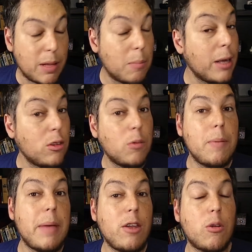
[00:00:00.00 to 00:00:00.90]
that might not
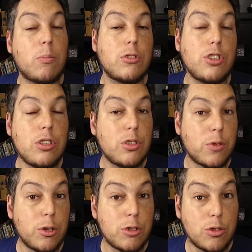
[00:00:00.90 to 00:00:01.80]
be many opportunities
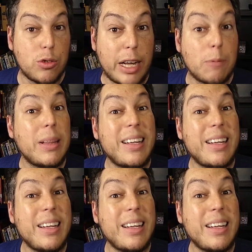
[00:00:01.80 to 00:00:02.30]
for you to do that.